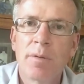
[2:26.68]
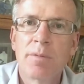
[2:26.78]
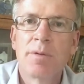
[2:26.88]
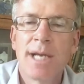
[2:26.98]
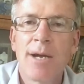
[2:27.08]

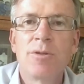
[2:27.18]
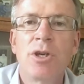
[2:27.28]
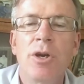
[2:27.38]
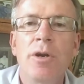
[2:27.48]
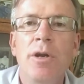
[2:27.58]

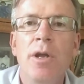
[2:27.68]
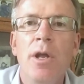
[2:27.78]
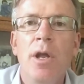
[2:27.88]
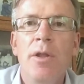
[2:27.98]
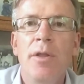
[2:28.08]
downturn,
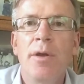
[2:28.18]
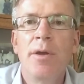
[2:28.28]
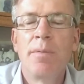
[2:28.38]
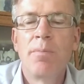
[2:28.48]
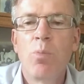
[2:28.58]

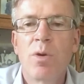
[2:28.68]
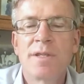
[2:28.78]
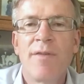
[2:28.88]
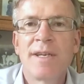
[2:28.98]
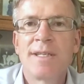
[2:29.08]
the worst
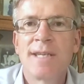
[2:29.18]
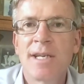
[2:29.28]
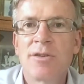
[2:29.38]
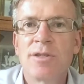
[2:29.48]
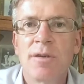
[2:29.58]
affected
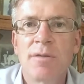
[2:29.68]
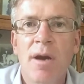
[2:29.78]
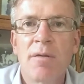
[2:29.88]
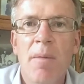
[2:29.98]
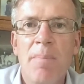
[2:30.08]
sectors
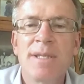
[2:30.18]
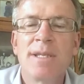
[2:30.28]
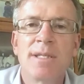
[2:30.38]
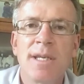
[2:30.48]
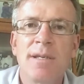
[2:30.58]
are
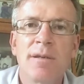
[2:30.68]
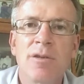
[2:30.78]
business in